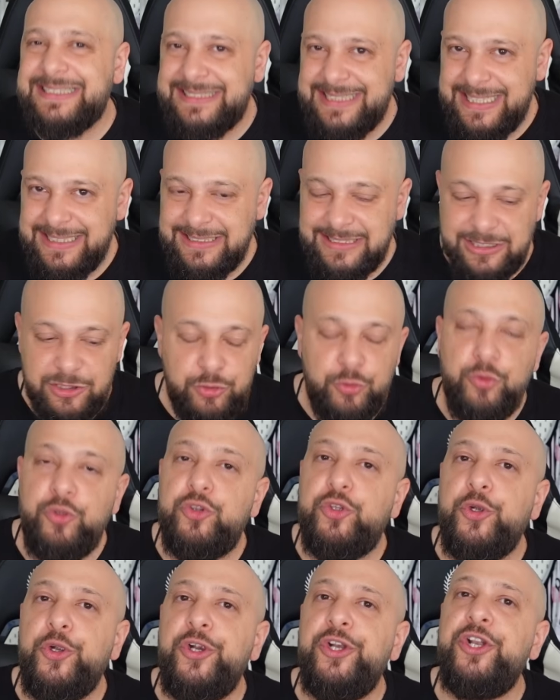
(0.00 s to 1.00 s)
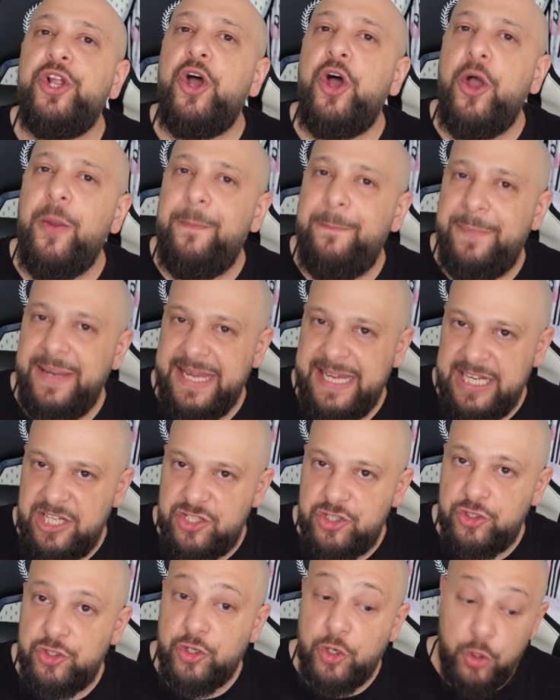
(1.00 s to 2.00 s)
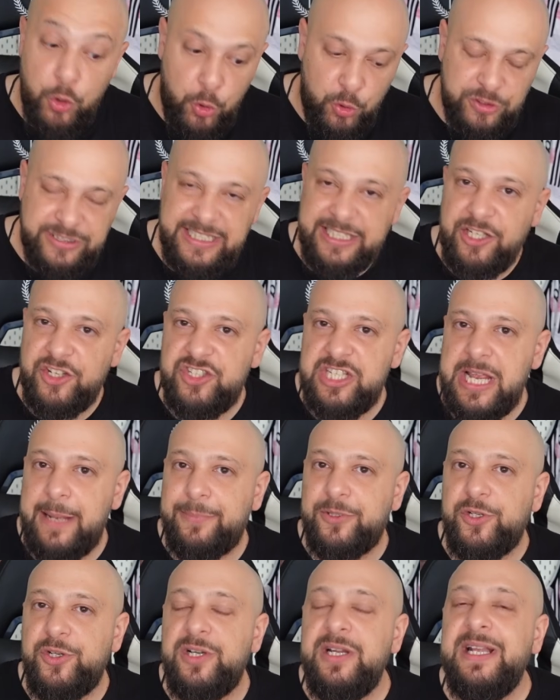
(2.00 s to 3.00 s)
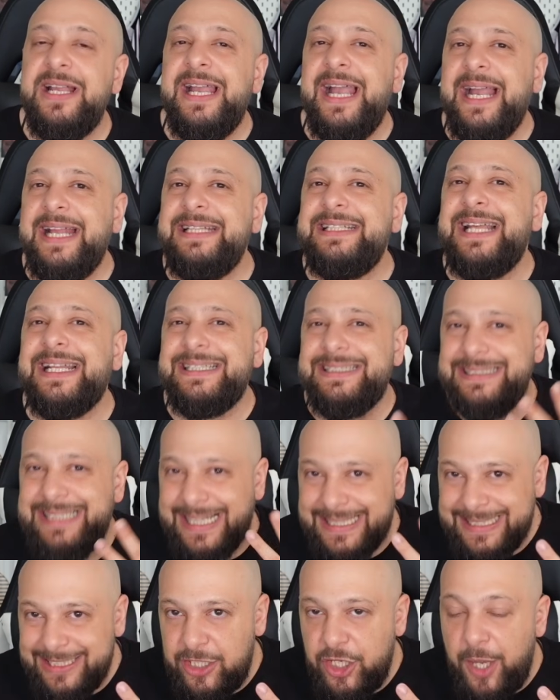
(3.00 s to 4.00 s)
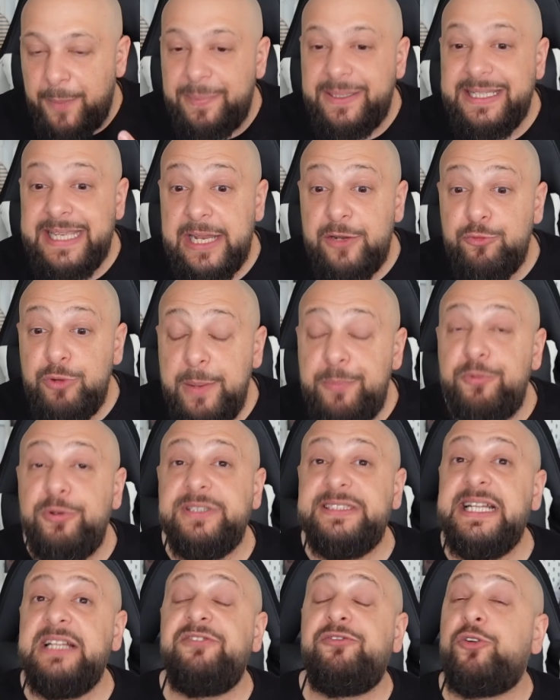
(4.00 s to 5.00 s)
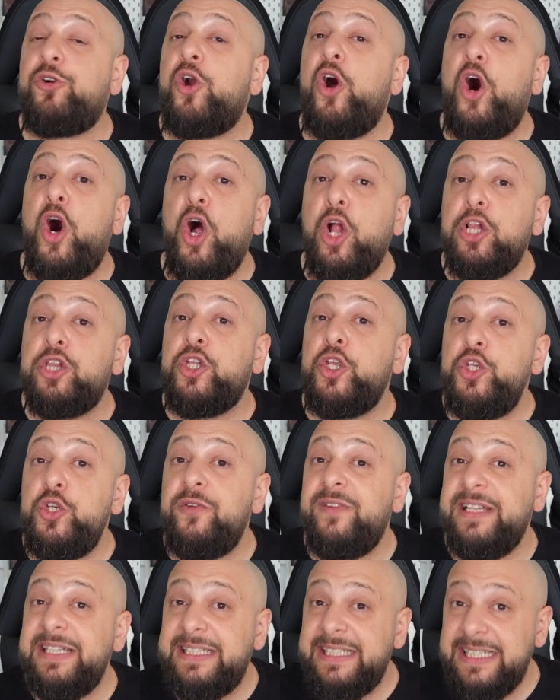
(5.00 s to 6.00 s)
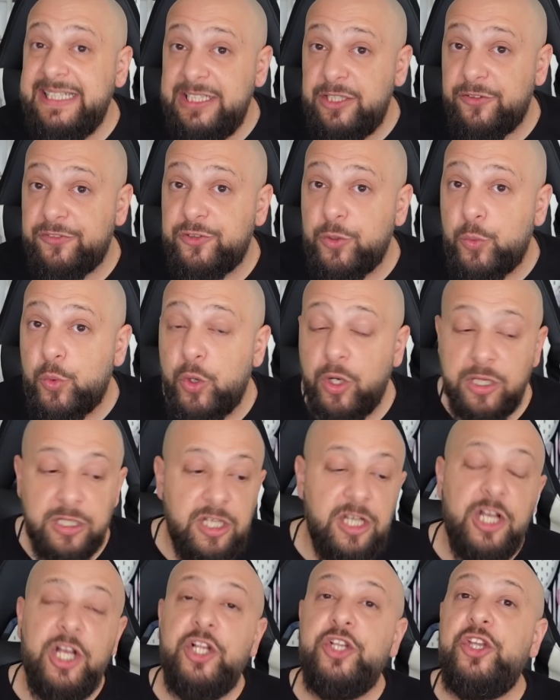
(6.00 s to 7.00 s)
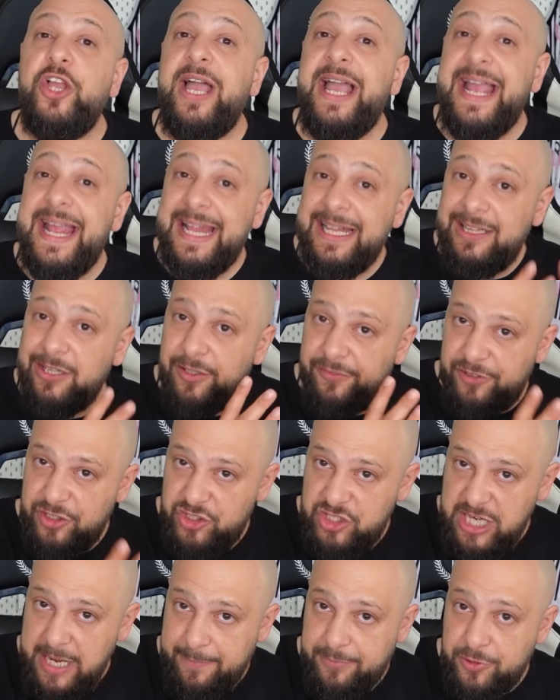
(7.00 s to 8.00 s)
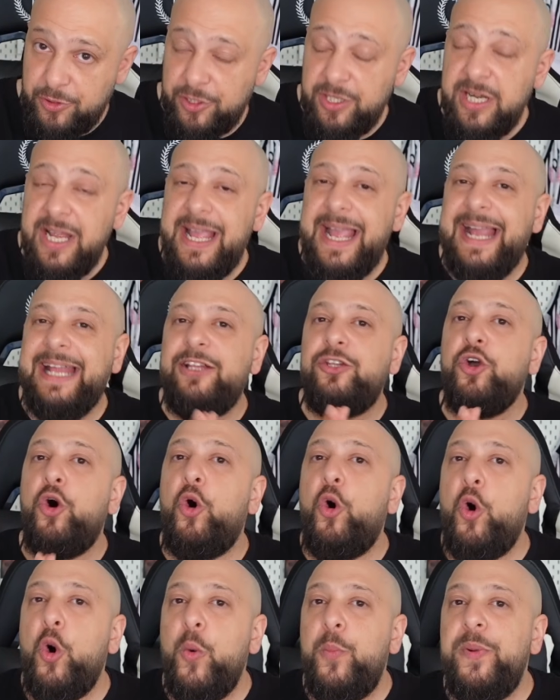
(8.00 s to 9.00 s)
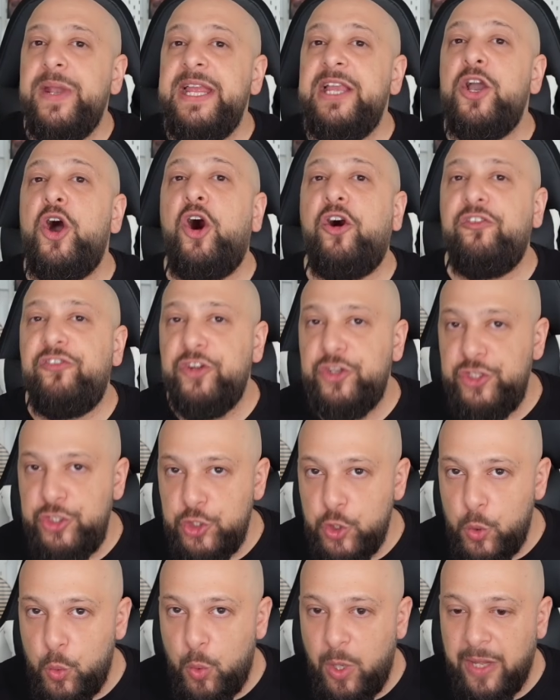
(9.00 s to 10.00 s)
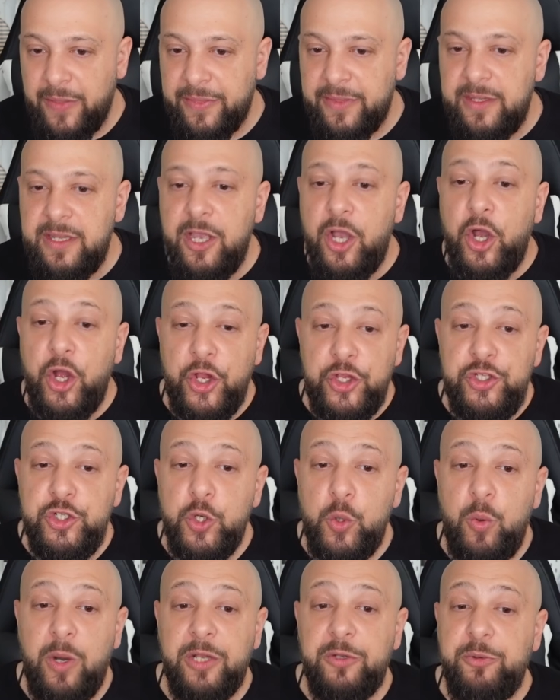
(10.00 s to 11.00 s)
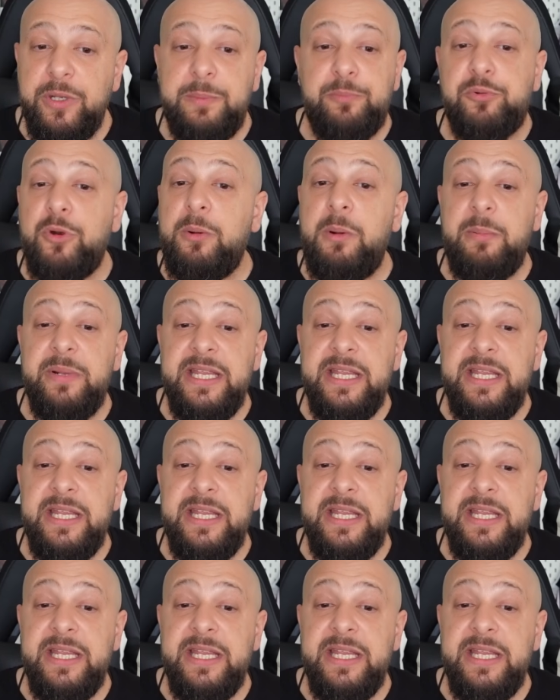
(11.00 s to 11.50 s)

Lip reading: sense to turn a page, closing a chapter, and that cup can represent for all the Juventini of the world the end of a chapter and the opening of a new one. A new one with probably